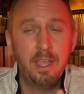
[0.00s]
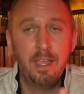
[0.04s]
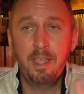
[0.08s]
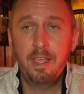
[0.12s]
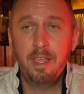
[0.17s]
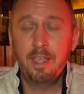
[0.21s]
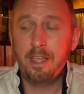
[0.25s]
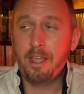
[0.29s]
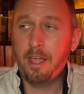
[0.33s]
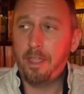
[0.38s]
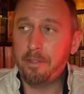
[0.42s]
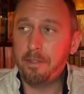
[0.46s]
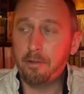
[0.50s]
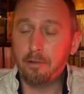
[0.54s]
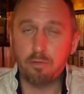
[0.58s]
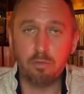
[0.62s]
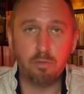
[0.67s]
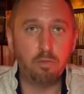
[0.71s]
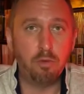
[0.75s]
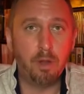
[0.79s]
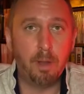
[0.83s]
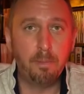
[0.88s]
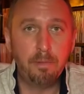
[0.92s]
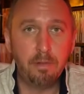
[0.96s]
and there's
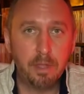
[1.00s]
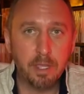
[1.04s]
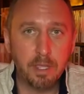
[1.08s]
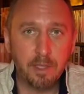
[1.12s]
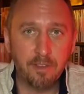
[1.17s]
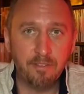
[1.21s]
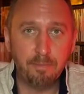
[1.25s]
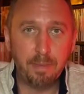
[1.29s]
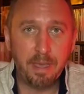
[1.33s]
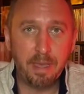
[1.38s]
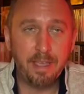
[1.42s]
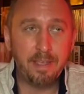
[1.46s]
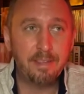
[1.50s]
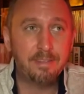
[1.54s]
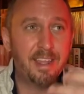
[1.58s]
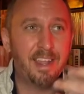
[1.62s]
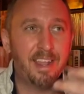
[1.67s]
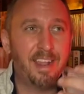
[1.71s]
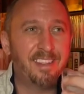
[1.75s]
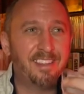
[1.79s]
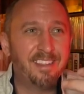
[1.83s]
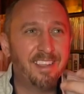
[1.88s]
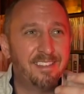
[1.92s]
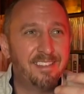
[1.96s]
rumbling of bass and
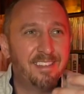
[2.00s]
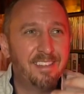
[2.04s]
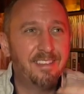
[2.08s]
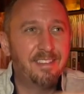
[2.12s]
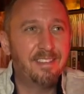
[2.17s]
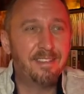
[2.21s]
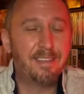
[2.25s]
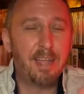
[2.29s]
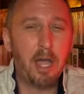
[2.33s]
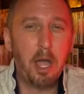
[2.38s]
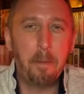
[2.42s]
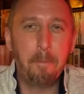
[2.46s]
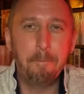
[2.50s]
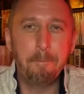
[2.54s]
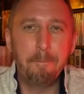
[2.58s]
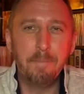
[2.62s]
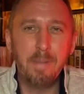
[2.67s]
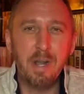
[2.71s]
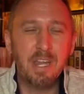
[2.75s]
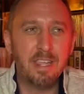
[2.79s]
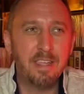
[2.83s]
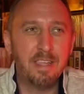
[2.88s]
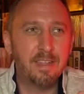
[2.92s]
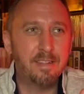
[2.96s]
it doesn't sound
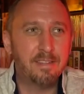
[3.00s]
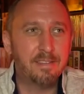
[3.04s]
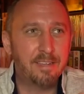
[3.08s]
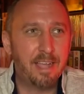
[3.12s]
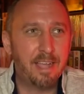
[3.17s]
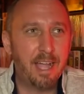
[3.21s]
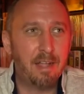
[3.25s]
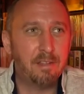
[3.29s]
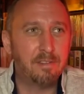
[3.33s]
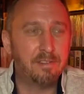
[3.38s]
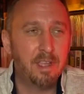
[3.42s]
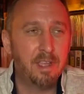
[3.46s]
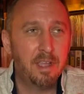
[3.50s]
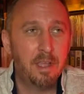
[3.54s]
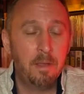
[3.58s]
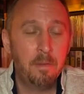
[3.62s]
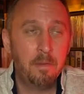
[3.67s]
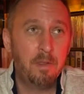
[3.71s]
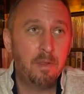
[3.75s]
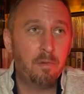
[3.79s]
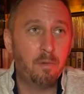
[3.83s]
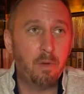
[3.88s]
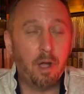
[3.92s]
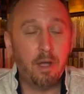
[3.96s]
muddy it sounds
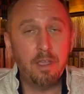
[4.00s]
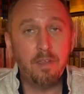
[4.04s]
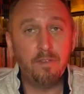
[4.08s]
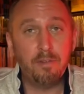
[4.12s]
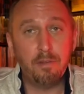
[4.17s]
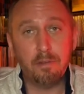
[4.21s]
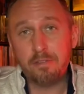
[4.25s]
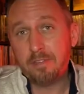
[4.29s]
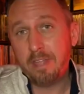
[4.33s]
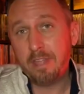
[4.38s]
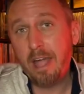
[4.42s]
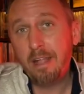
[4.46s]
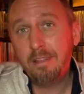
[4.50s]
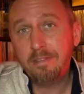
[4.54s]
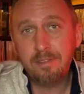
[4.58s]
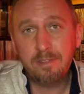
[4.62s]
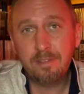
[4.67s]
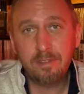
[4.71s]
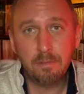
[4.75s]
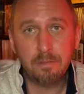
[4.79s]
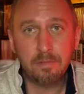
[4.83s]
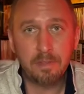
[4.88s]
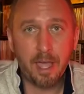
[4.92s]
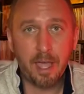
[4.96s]
well if your sound
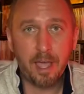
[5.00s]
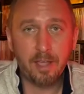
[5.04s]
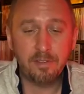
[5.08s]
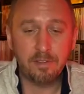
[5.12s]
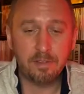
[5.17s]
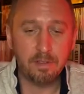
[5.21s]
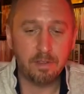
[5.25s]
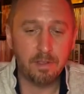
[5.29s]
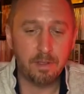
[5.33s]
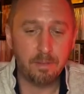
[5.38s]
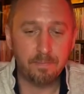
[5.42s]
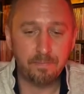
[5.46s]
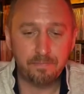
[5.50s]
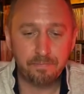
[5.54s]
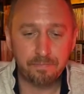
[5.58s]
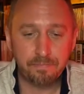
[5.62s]
system's actually